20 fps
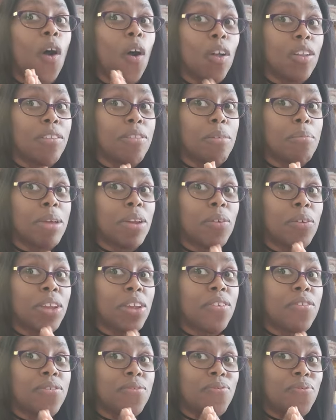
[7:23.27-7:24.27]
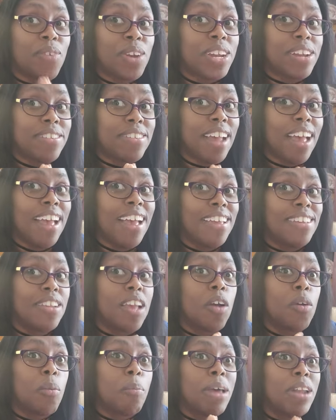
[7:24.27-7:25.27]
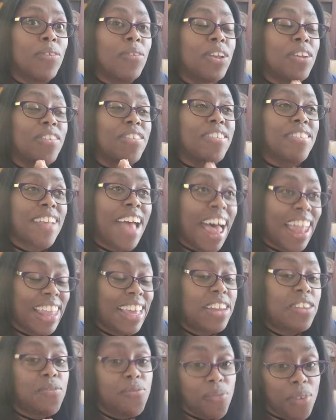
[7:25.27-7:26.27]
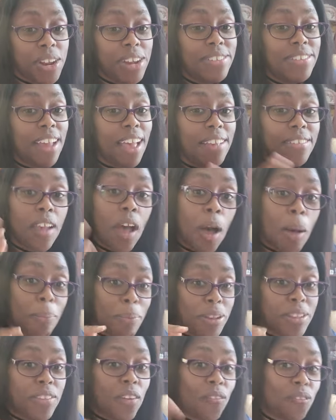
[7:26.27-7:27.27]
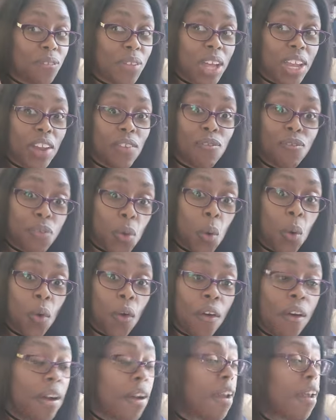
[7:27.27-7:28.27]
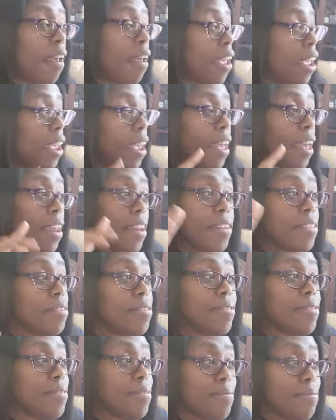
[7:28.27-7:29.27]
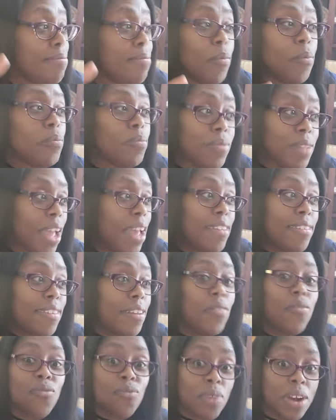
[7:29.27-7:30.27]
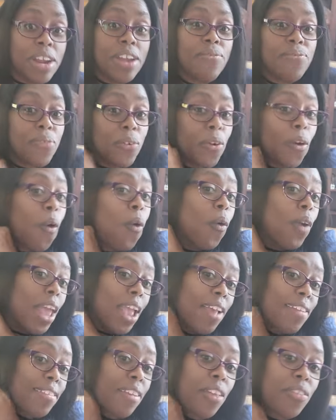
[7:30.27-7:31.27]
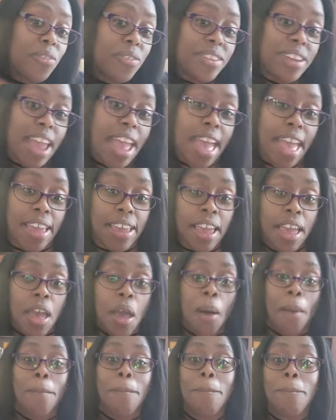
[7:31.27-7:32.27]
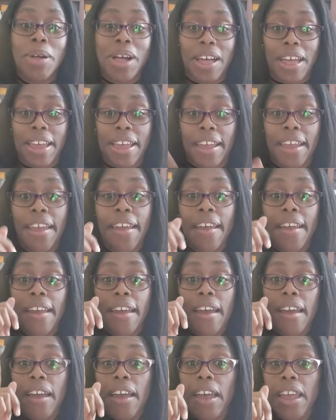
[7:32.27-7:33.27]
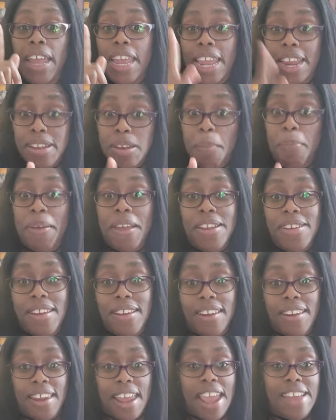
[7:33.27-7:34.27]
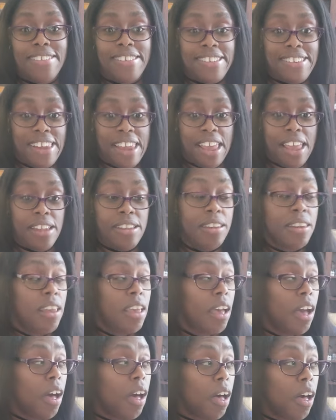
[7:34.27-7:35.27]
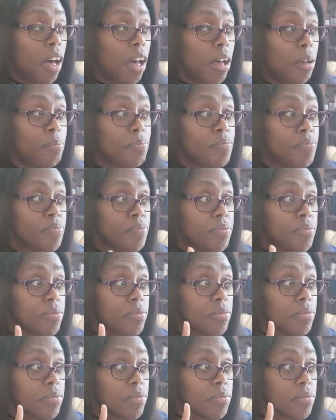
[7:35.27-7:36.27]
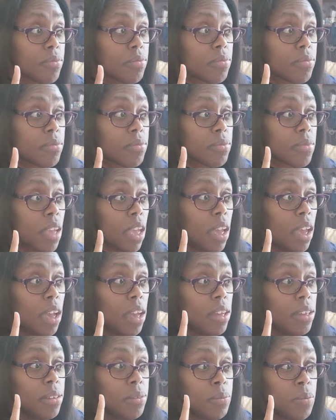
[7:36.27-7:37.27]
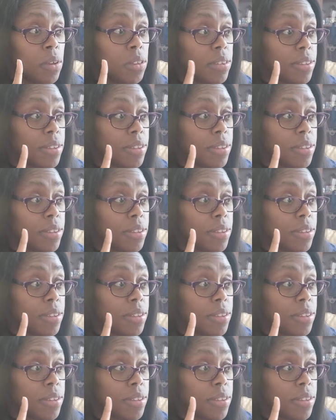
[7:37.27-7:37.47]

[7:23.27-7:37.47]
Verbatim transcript: all of the Metal Gear franchise or Metal Gear Solid franchise up until fucking 4 and that's a rant for a whole ass other day. But independent of that shit, um you,